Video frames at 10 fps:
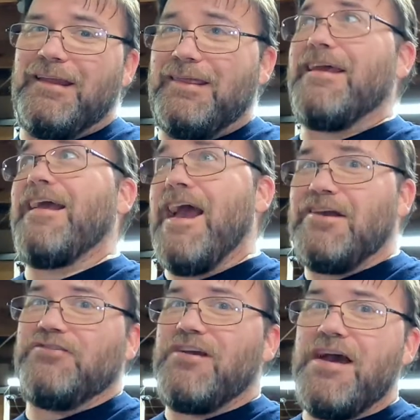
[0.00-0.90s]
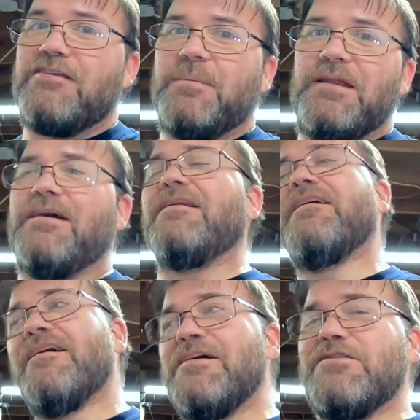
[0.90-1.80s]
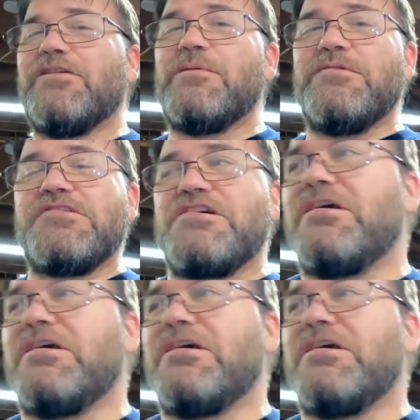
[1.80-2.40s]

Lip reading: anything actually has been done. So let me show